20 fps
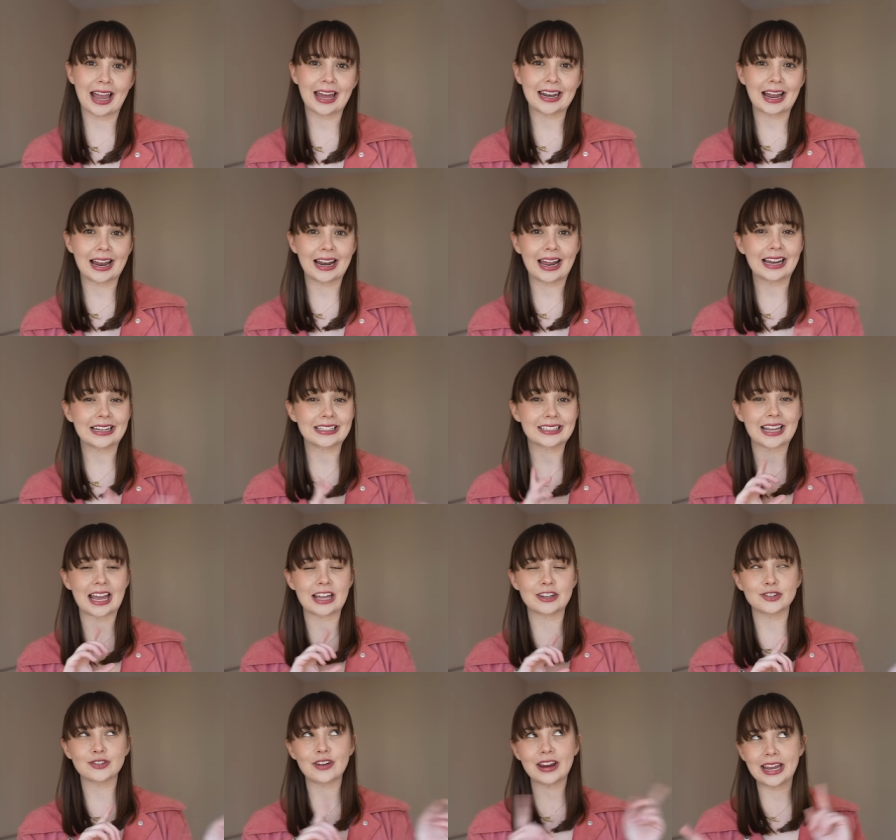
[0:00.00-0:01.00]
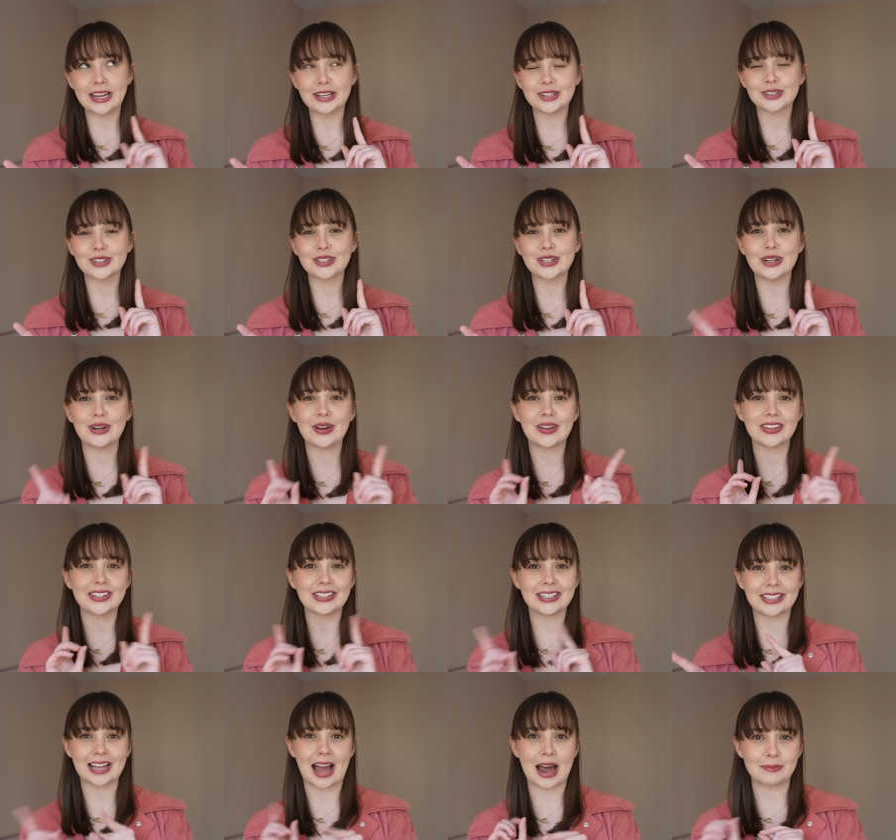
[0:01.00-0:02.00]
Now let's get straight into the
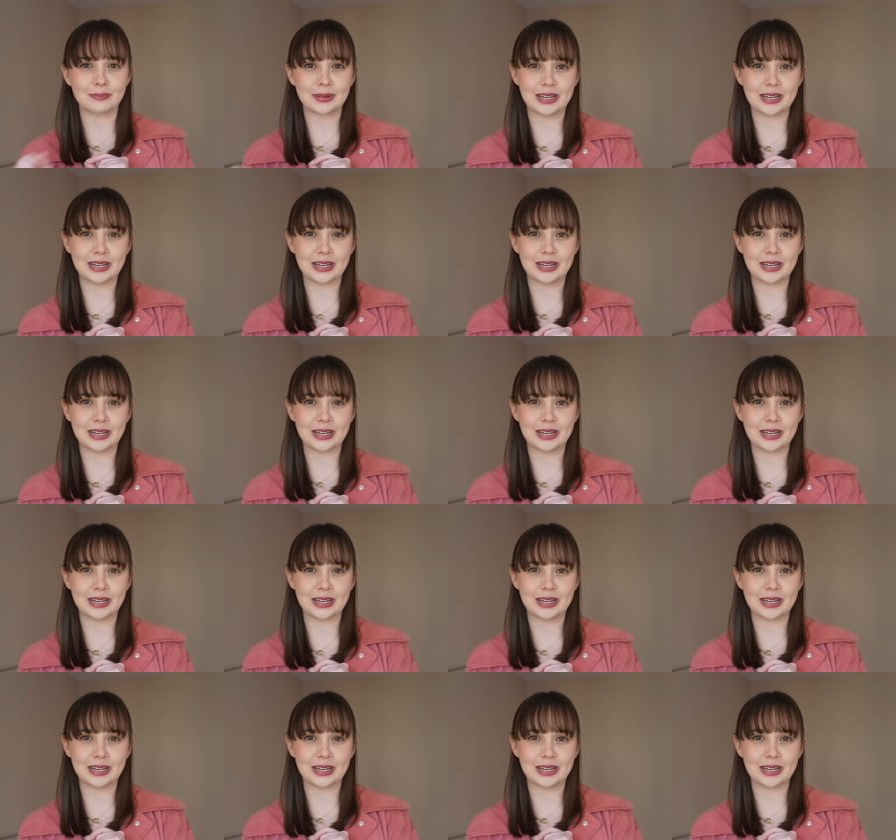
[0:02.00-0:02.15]
Sézane